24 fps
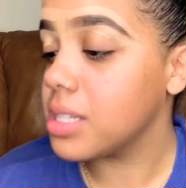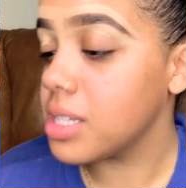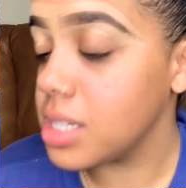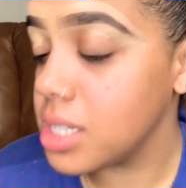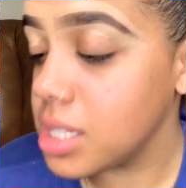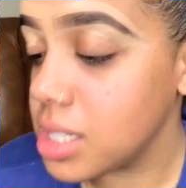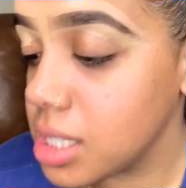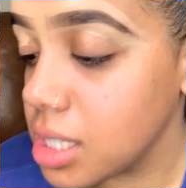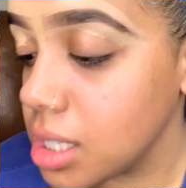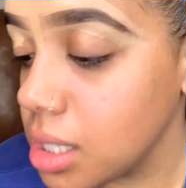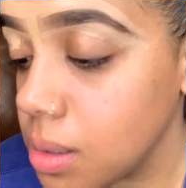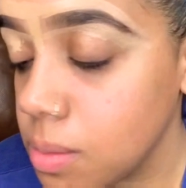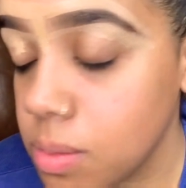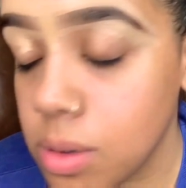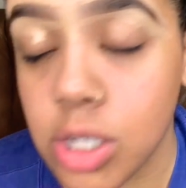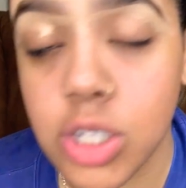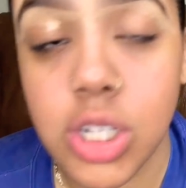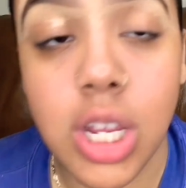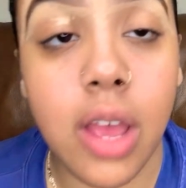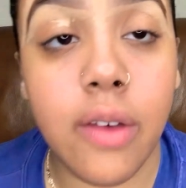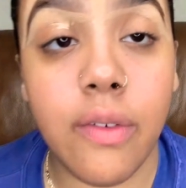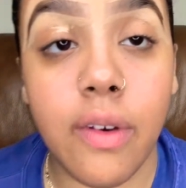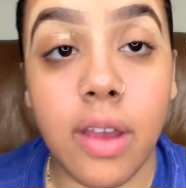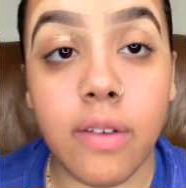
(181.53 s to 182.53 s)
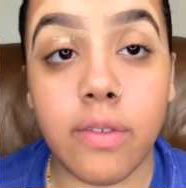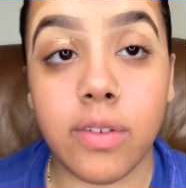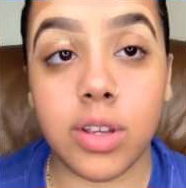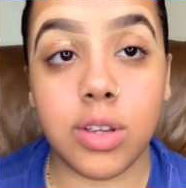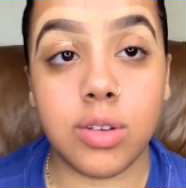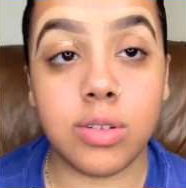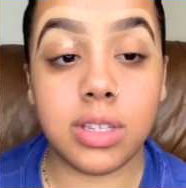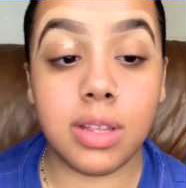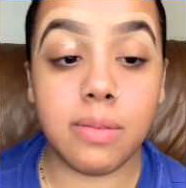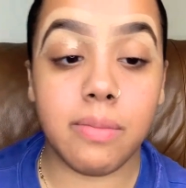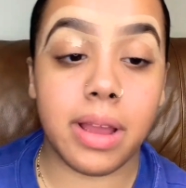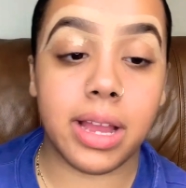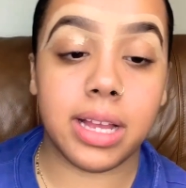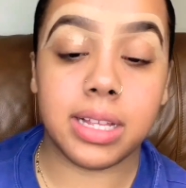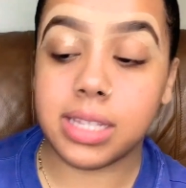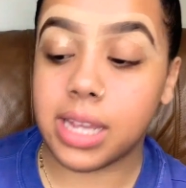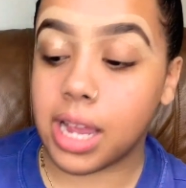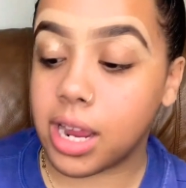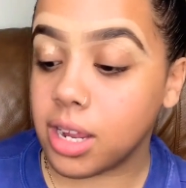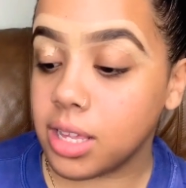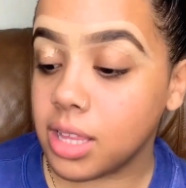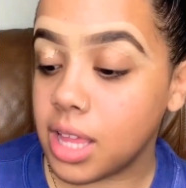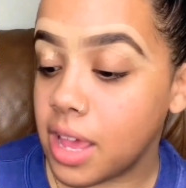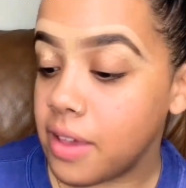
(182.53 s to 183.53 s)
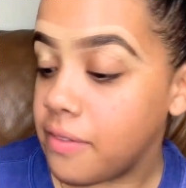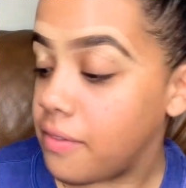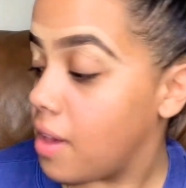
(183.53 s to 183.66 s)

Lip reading: concealer brush I've ever used in my entire life.